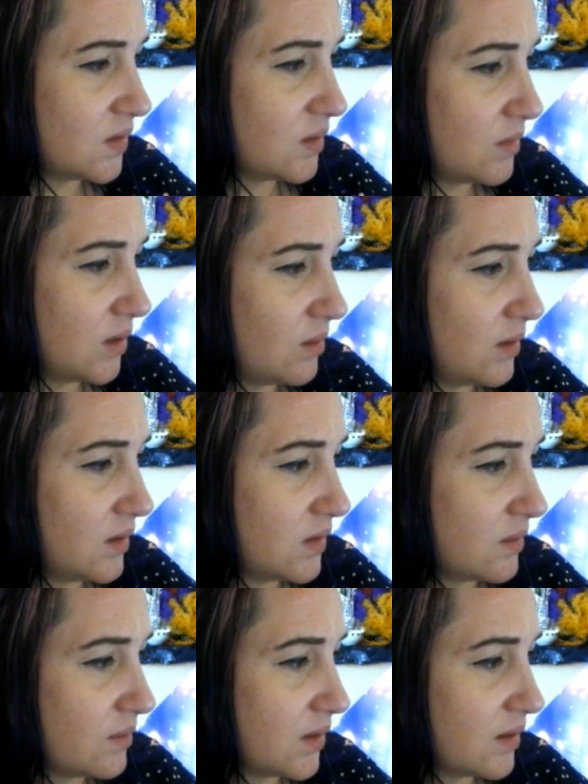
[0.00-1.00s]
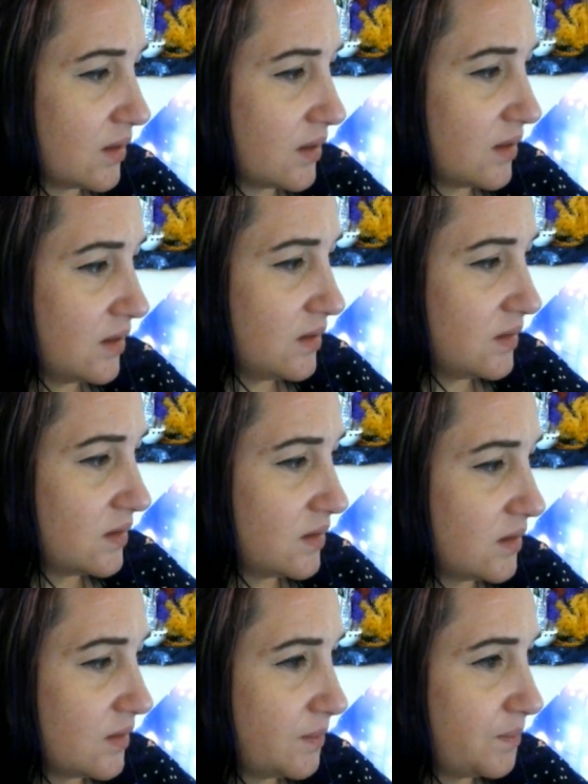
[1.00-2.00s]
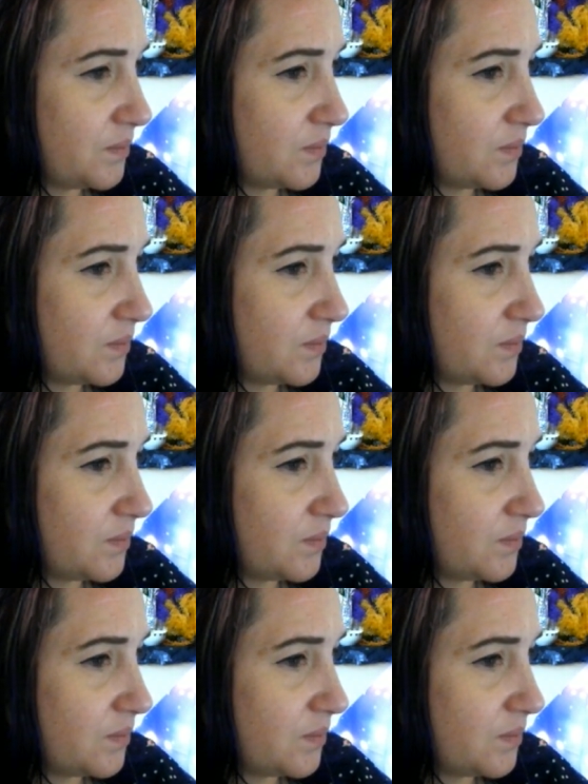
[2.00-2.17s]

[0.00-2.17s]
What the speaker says: so maybe something like this.